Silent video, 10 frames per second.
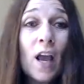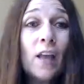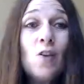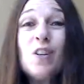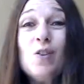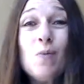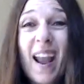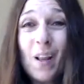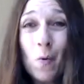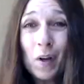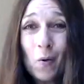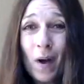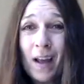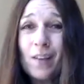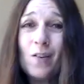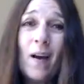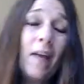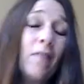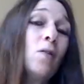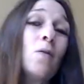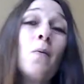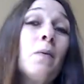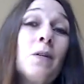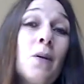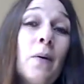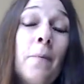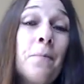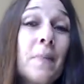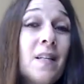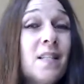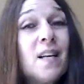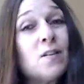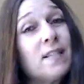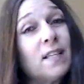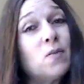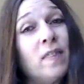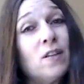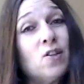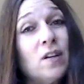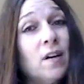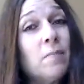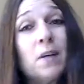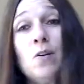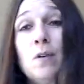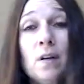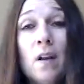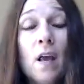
And you can do any one you want. You don't have to do the one we're doing. This is our sixth one this year, but you can